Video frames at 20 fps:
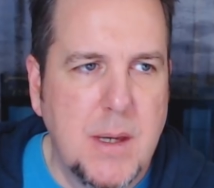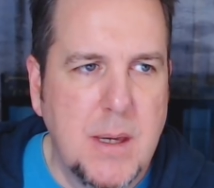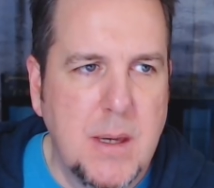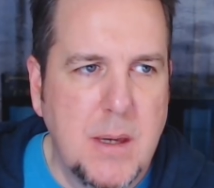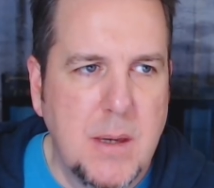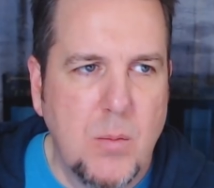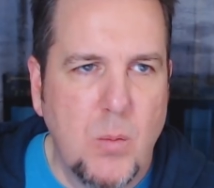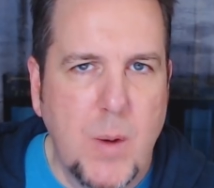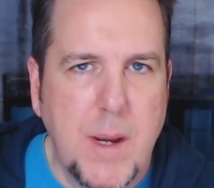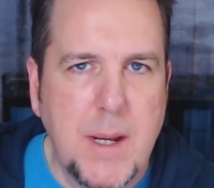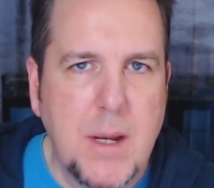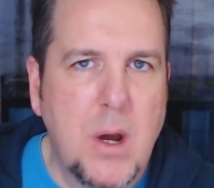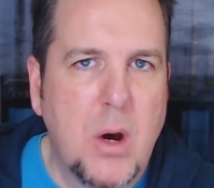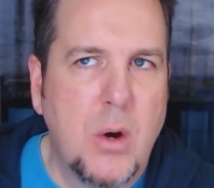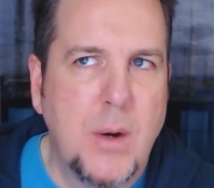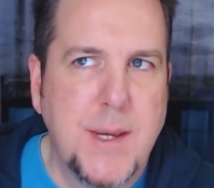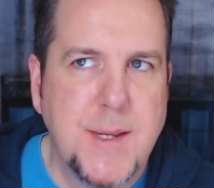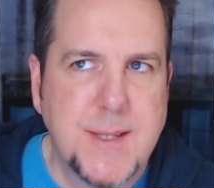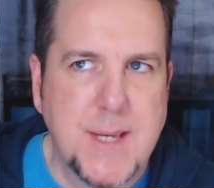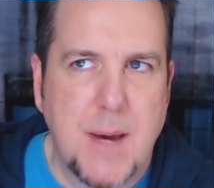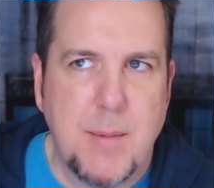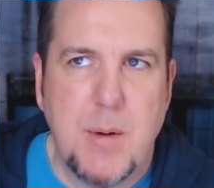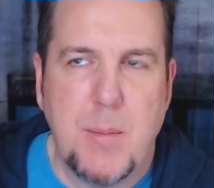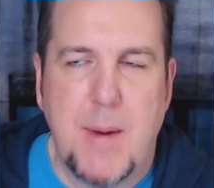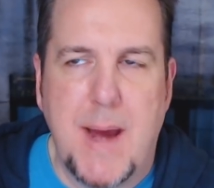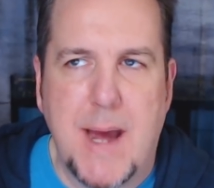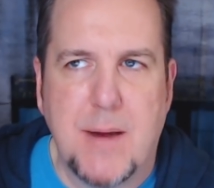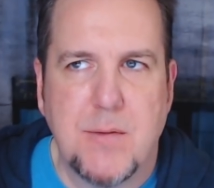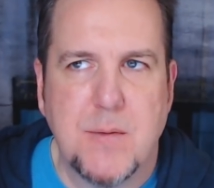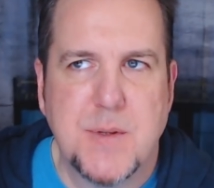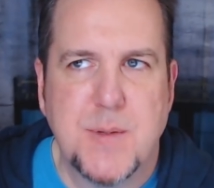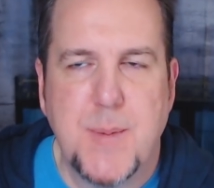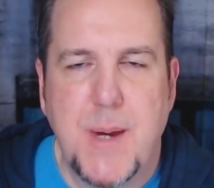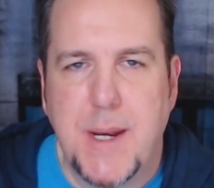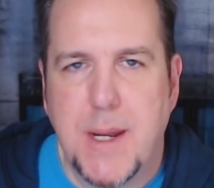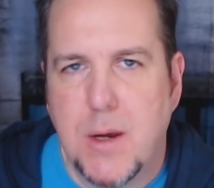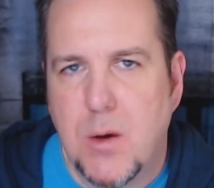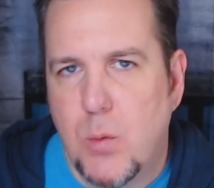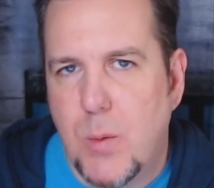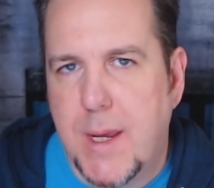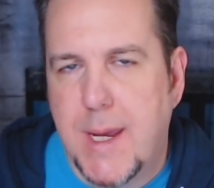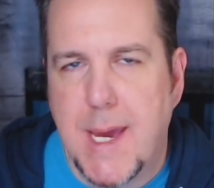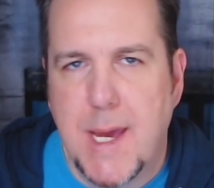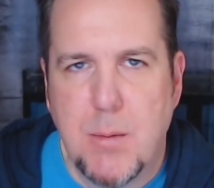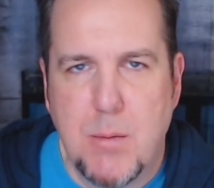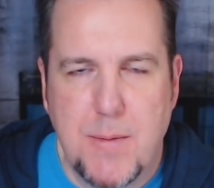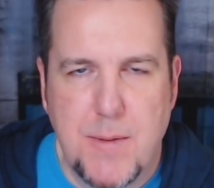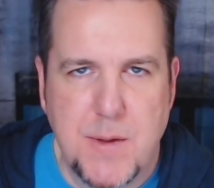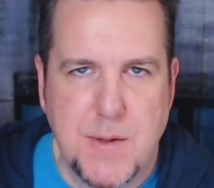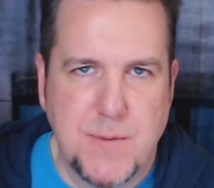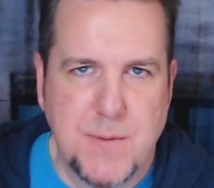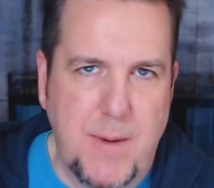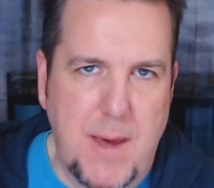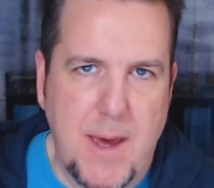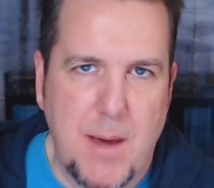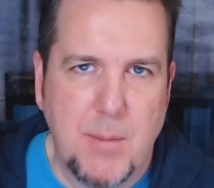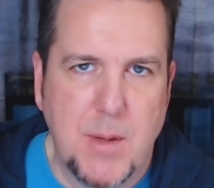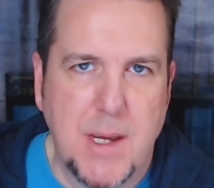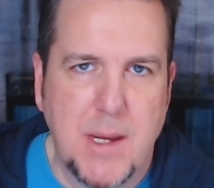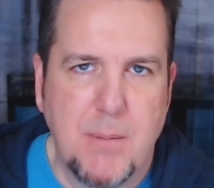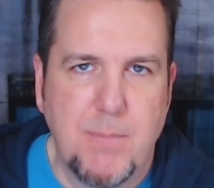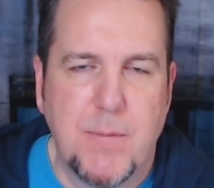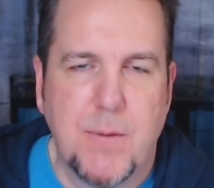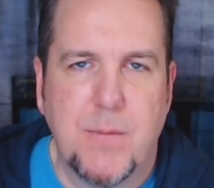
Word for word: We know he's coming back from spending a weekend with his family.